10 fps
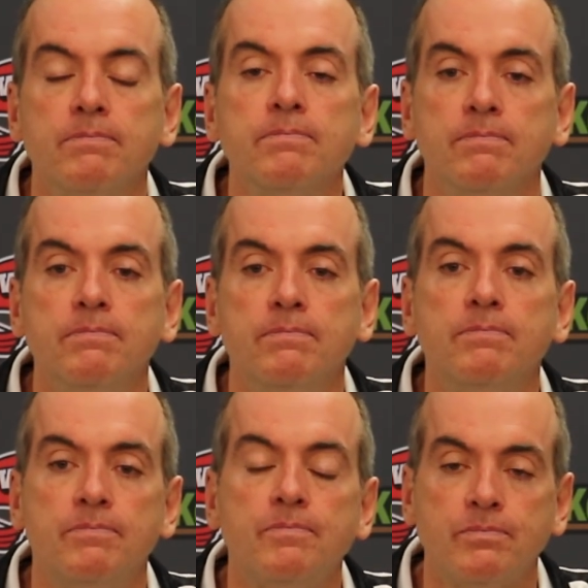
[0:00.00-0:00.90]
Peyton
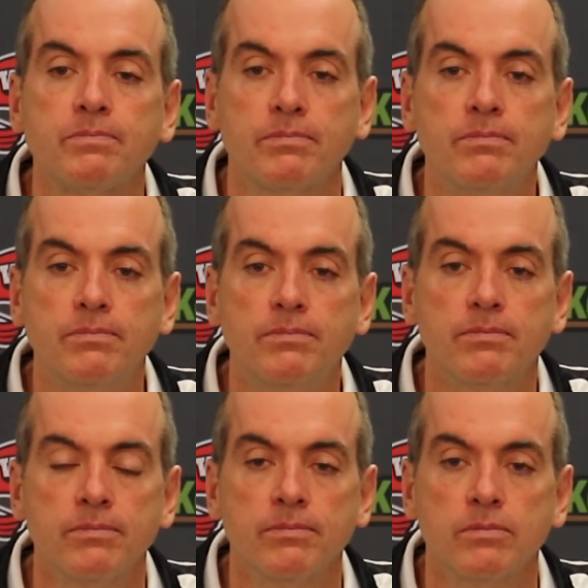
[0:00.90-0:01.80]
mm -hmm. I mean,
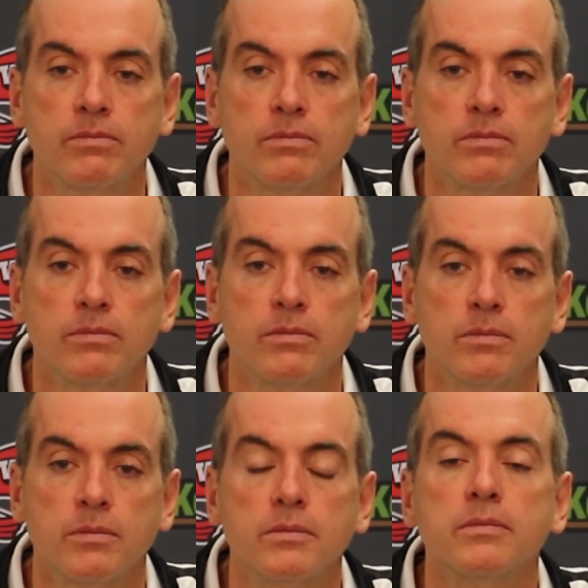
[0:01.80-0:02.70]
what does it say about the
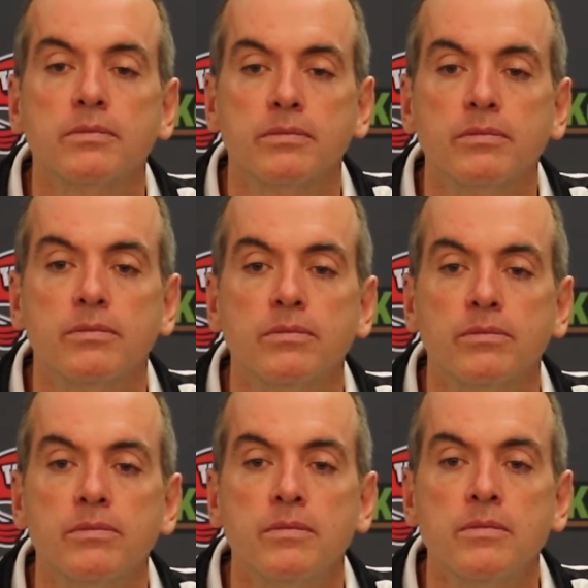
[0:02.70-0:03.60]
newcomers that they really
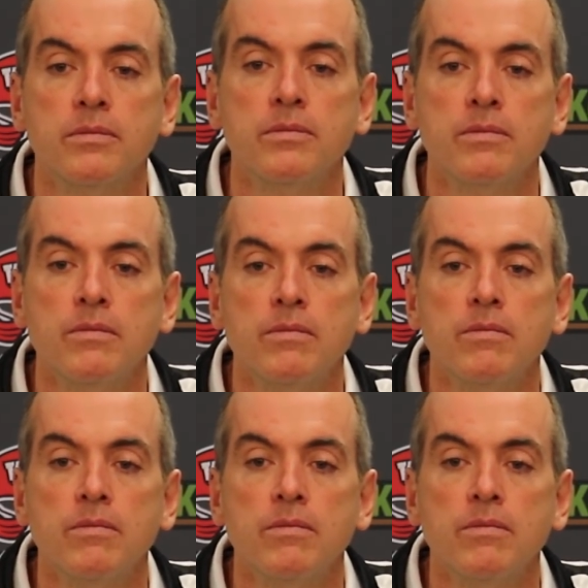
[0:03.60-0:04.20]
bought into this culture?